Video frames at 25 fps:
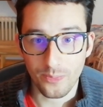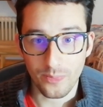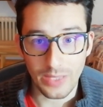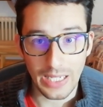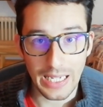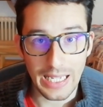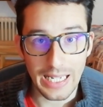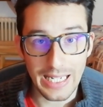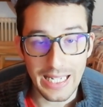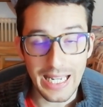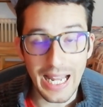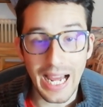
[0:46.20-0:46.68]

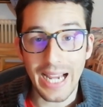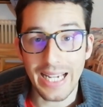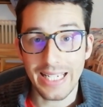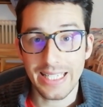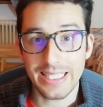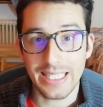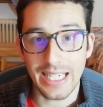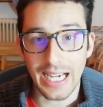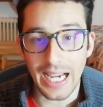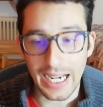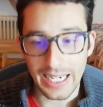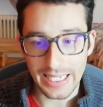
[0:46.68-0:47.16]

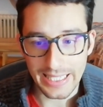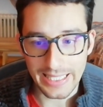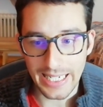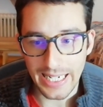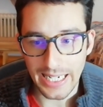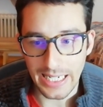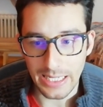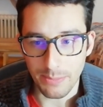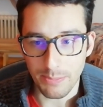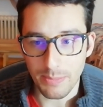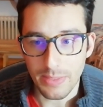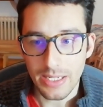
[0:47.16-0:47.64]
like a
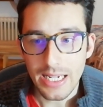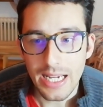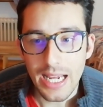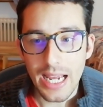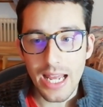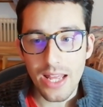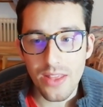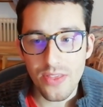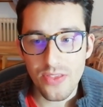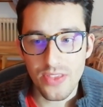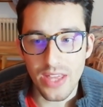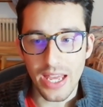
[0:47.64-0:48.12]
game.
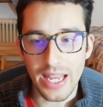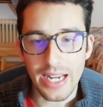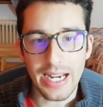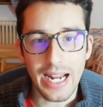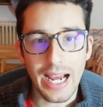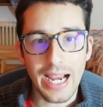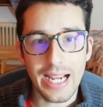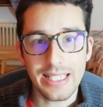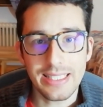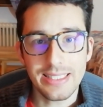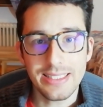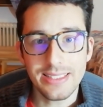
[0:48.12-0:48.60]
And then
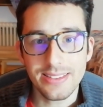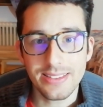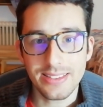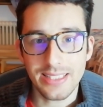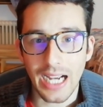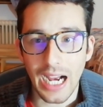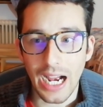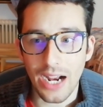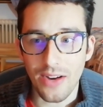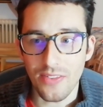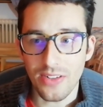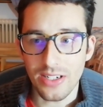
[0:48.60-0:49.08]
I
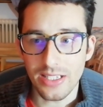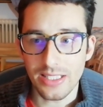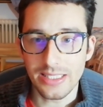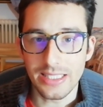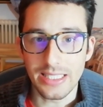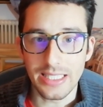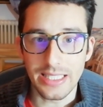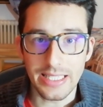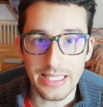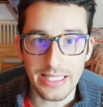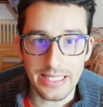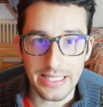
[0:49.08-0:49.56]
discovered
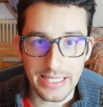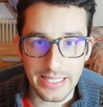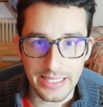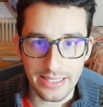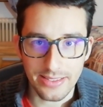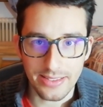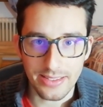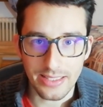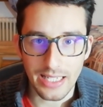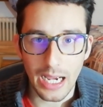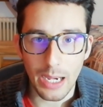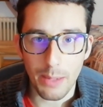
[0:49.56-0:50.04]
the
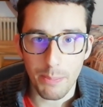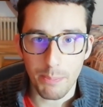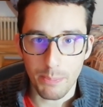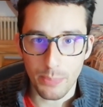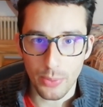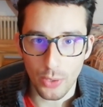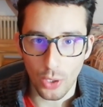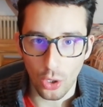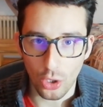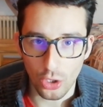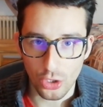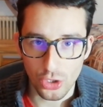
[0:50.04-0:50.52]
neat
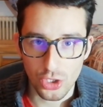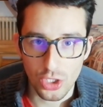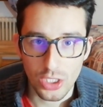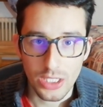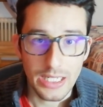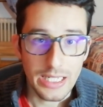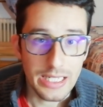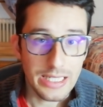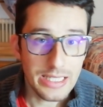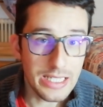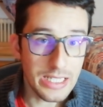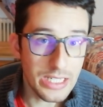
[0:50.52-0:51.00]
approach,
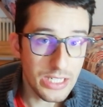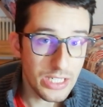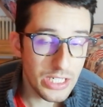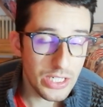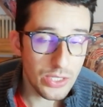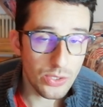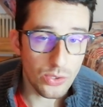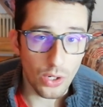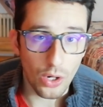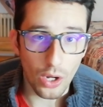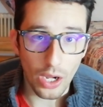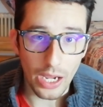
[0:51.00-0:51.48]
the
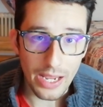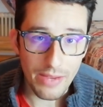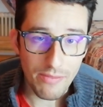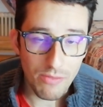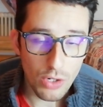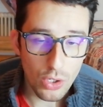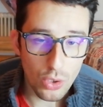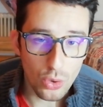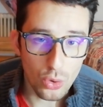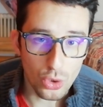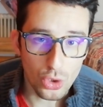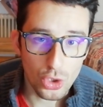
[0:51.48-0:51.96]

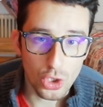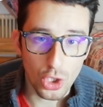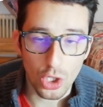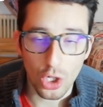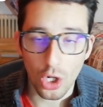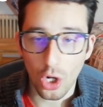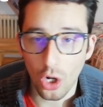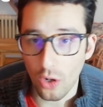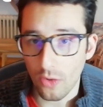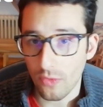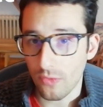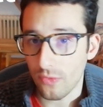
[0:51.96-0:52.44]

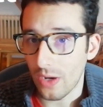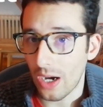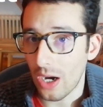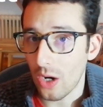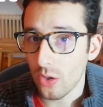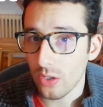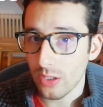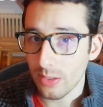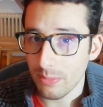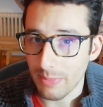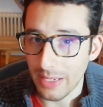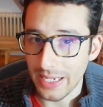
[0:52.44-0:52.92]
neuroevolution of
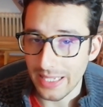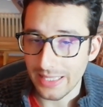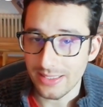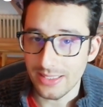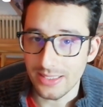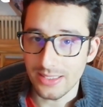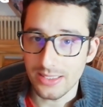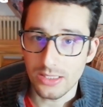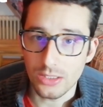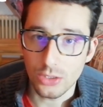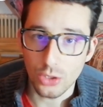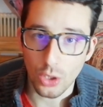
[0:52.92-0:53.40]

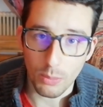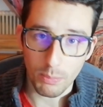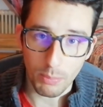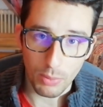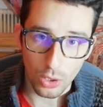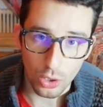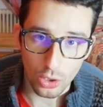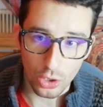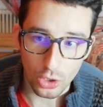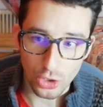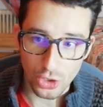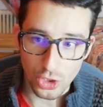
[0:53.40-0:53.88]
augmented
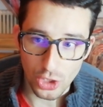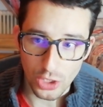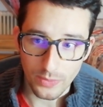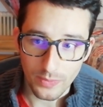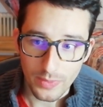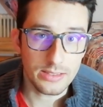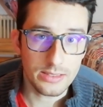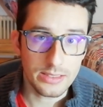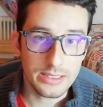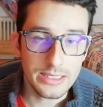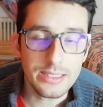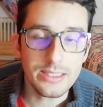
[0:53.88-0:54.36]
topology.
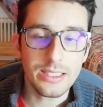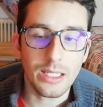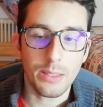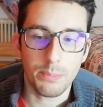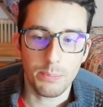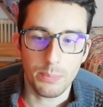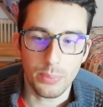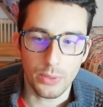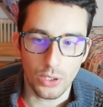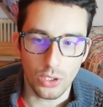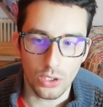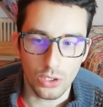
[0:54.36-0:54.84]
This
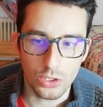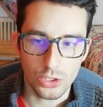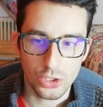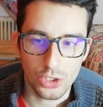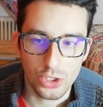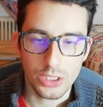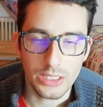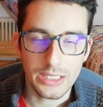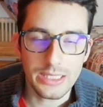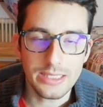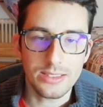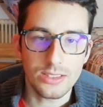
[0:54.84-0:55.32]

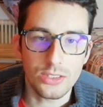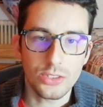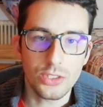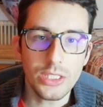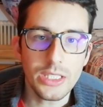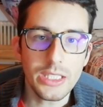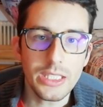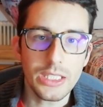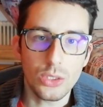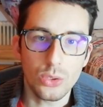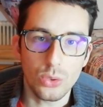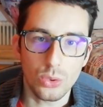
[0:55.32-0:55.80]
approach is
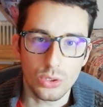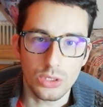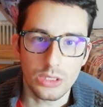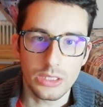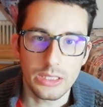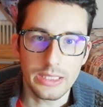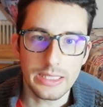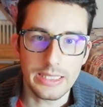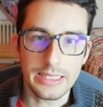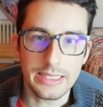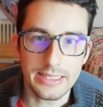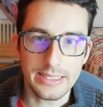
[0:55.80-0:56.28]
really good
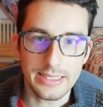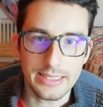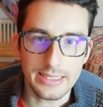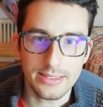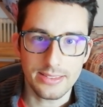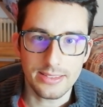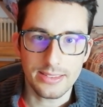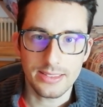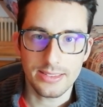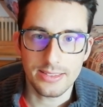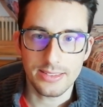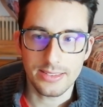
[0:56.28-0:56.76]
in
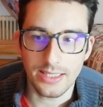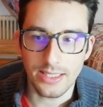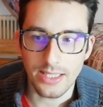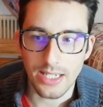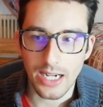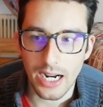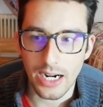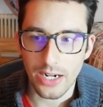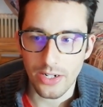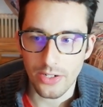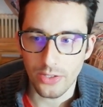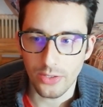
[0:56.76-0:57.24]
this
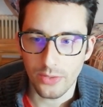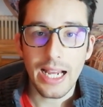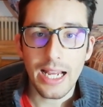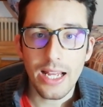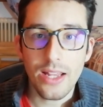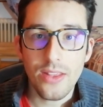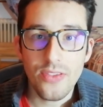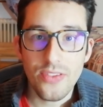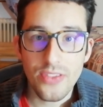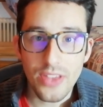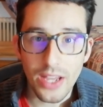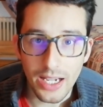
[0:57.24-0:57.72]
scenario.
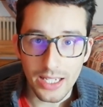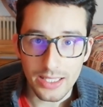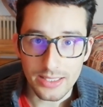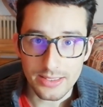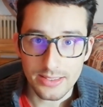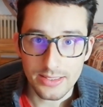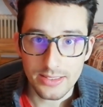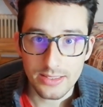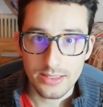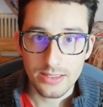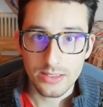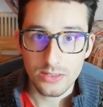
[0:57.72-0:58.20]
And
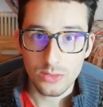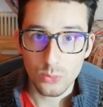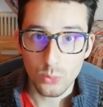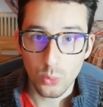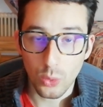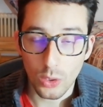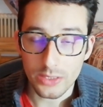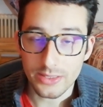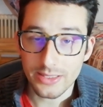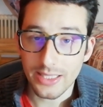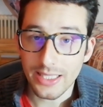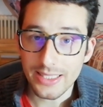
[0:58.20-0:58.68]
thus,
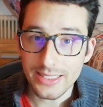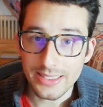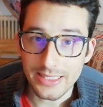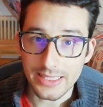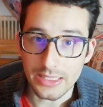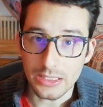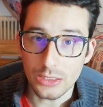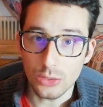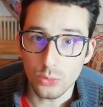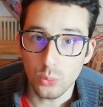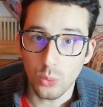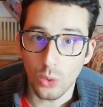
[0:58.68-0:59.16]
what I
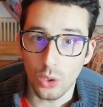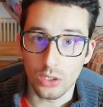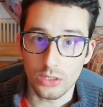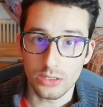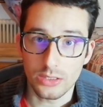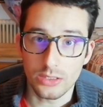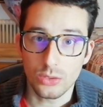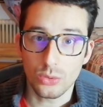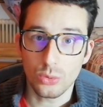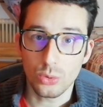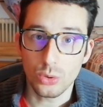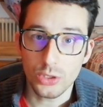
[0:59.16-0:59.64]
did
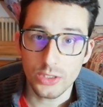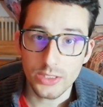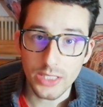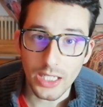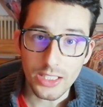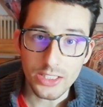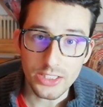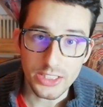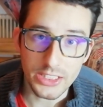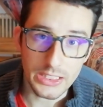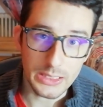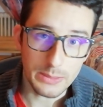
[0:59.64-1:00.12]
was to
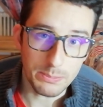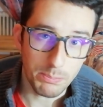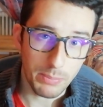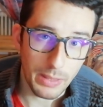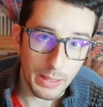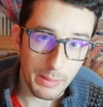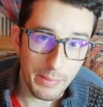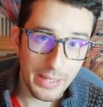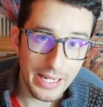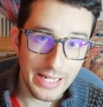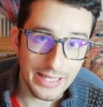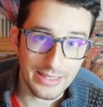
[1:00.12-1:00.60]
start
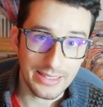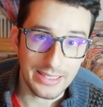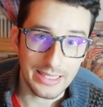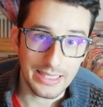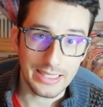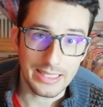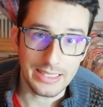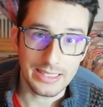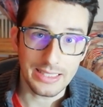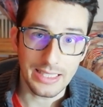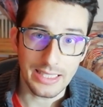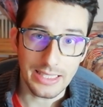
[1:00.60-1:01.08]

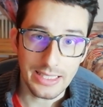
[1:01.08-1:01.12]
implementing the